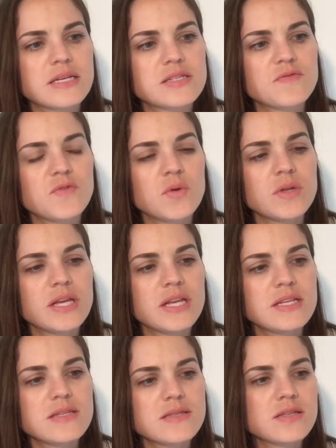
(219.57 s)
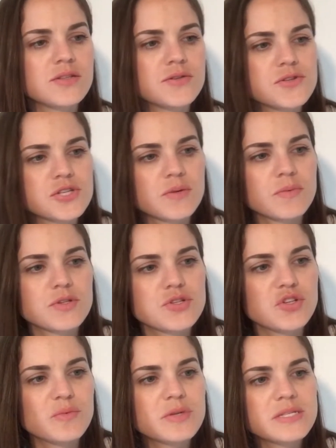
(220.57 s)
exfoliating solution with
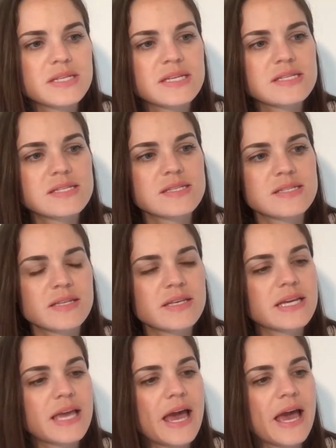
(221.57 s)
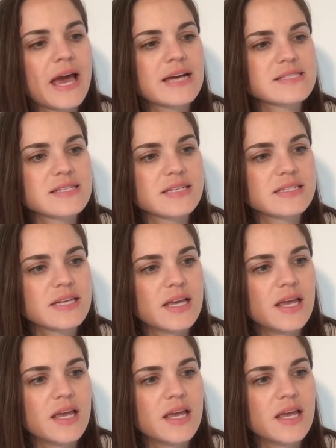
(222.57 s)
2% salicylic acid,